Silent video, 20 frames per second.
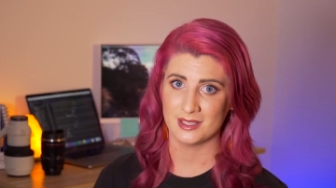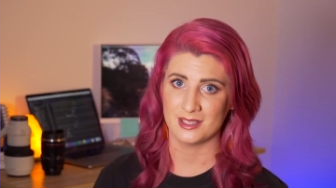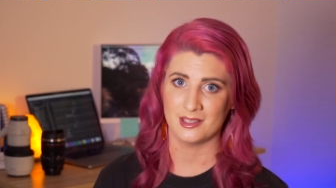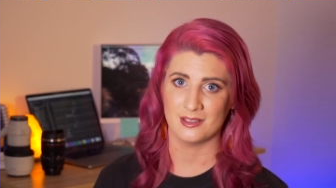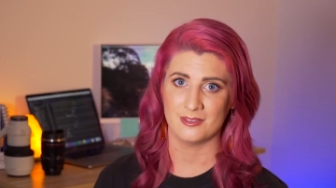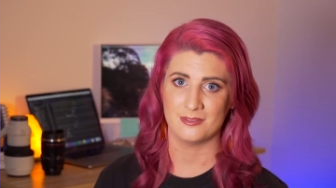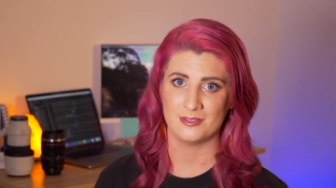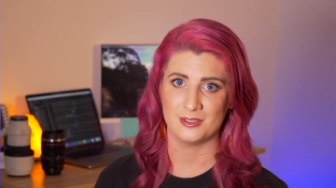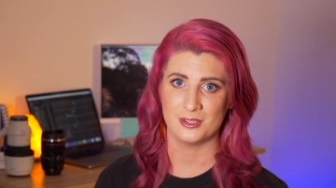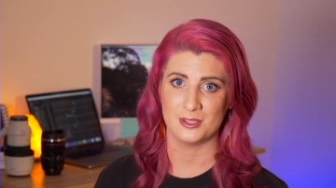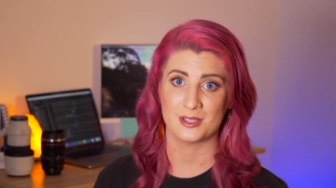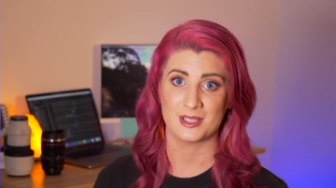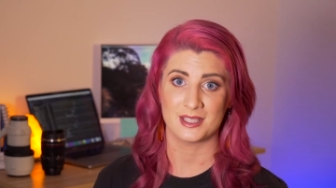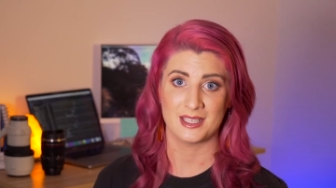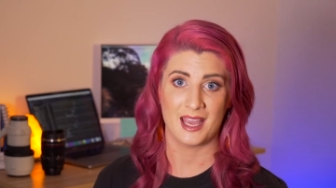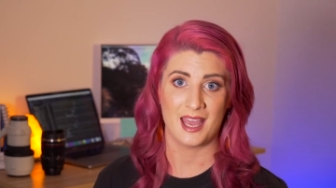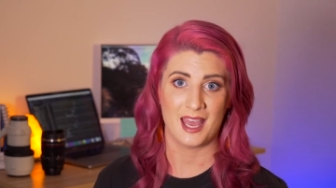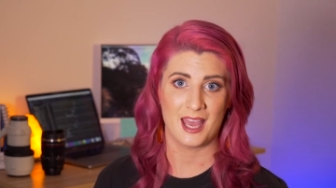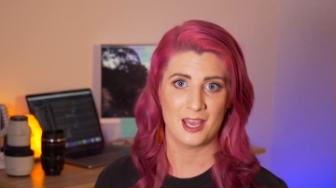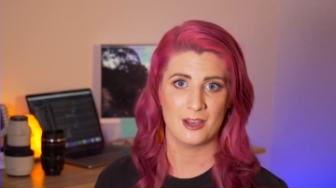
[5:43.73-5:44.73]
if you can
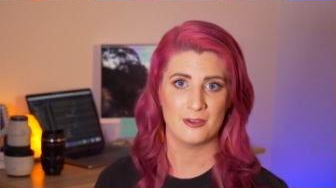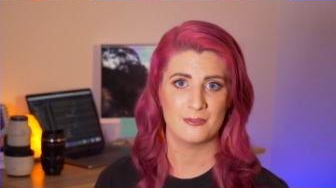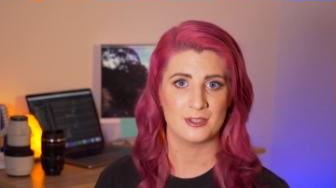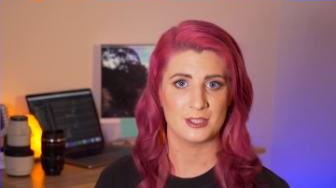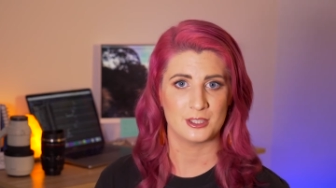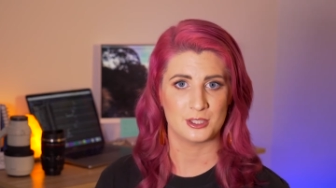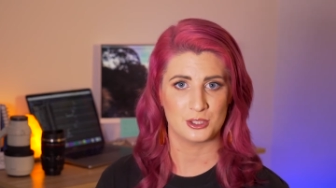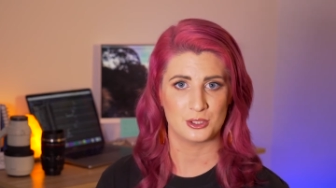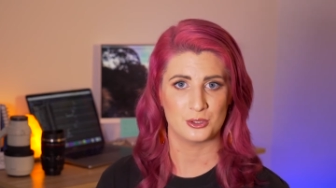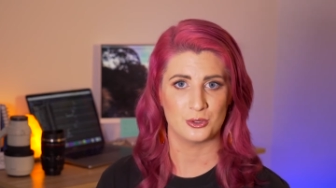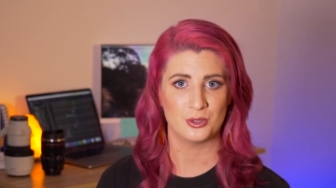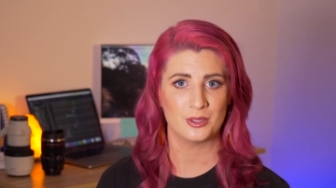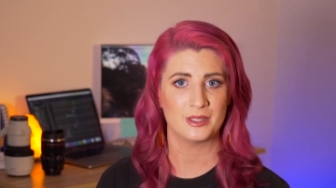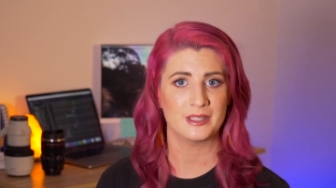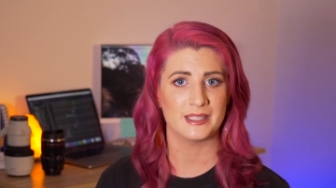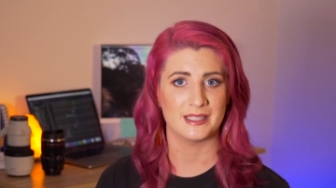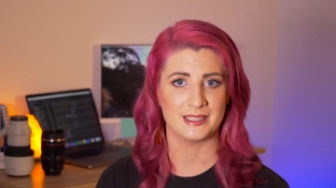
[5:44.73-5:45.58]
have a short,